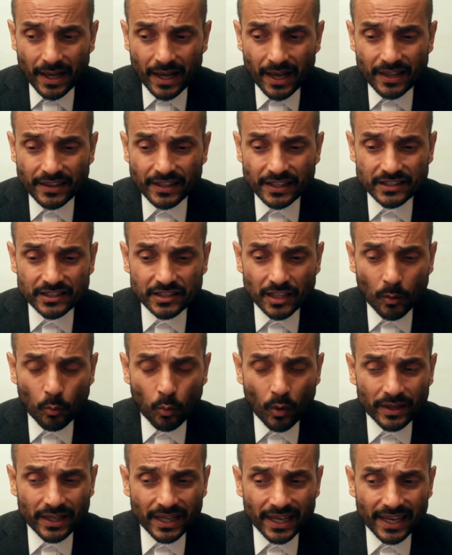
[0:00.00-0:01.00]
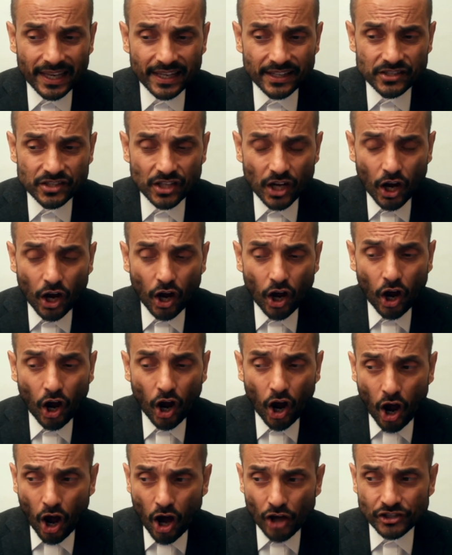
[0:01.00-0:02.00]
that someone is
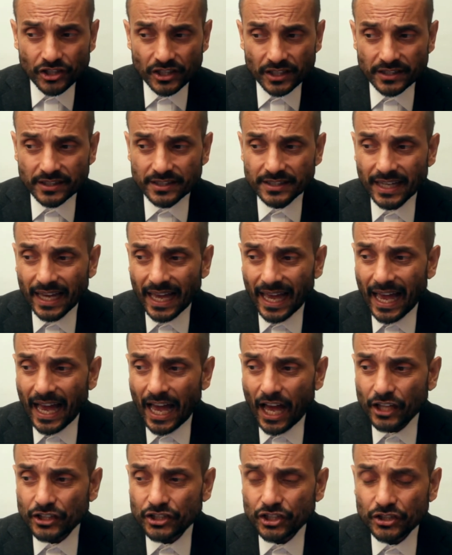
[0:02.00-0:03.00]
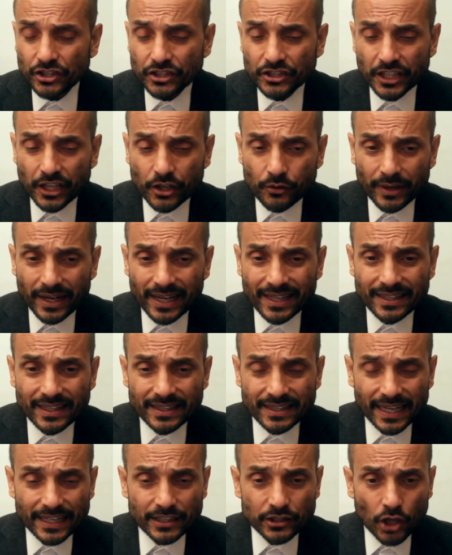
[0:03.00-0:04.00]
hardened to the degree that
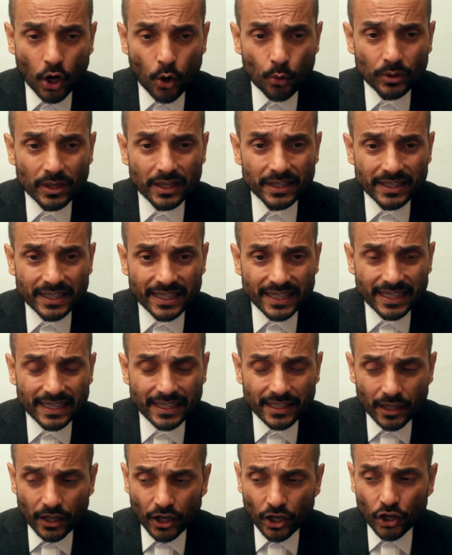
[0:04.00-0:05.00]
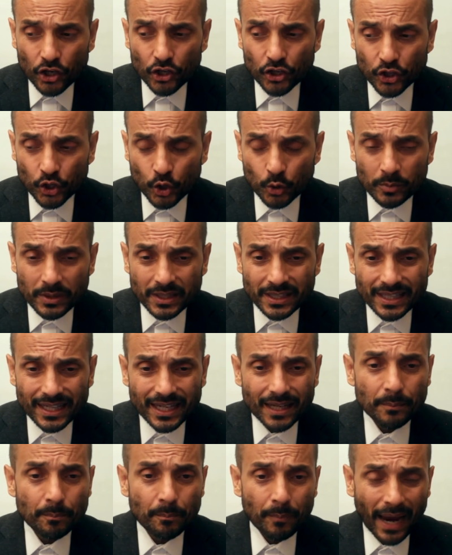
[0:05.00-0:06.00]
they don't need human
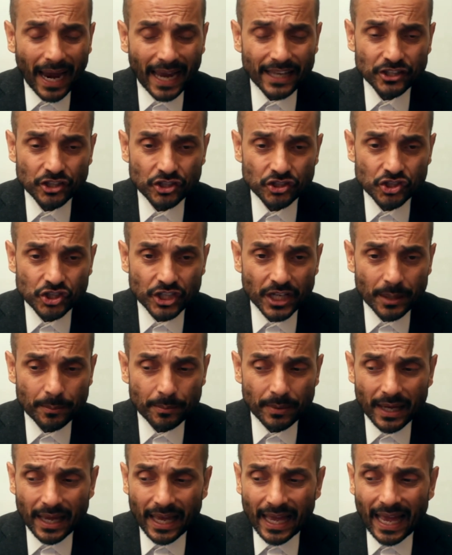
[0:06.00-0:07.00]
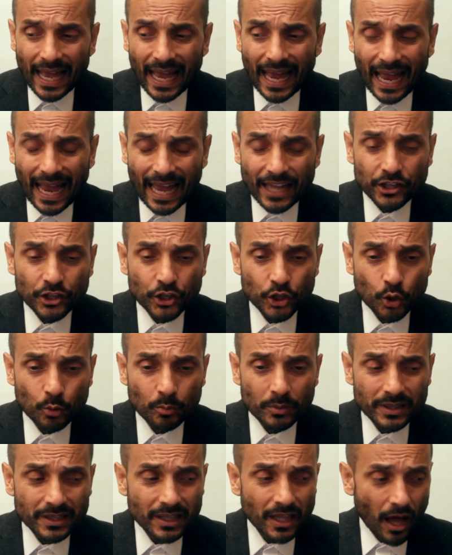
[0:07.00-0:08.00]
companionship and
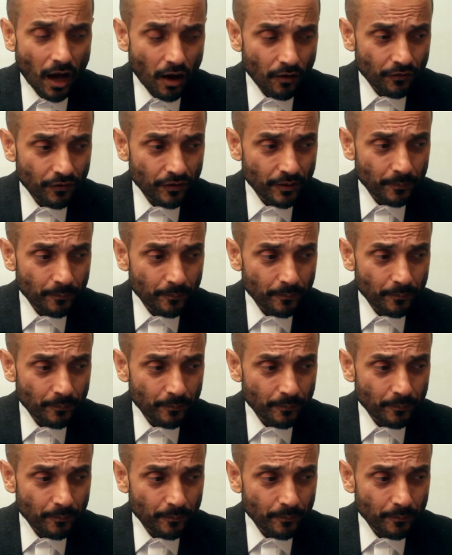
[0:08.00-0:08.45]
human love.